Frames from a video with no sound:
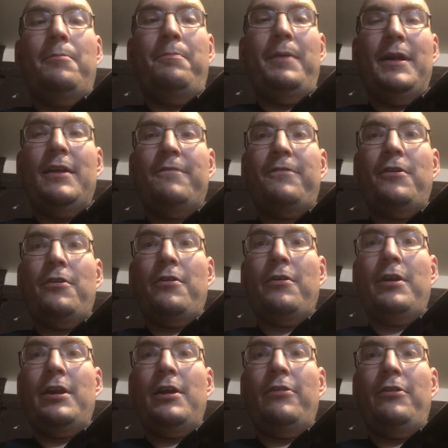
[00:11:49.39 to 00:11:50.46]
But if you're,
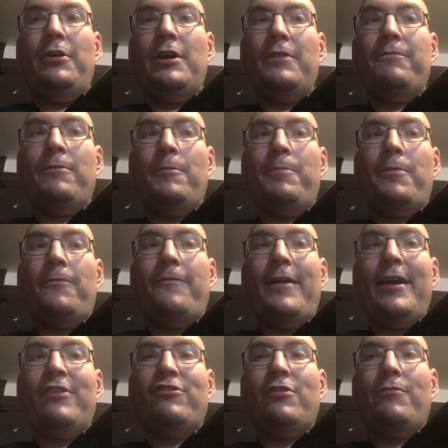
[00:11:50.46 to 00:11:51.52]
you know, looking for
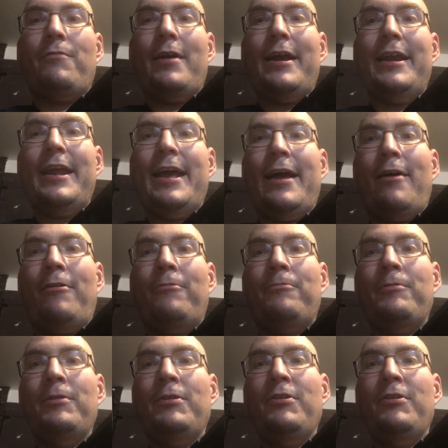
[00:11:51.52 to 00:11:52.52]
perfection right now,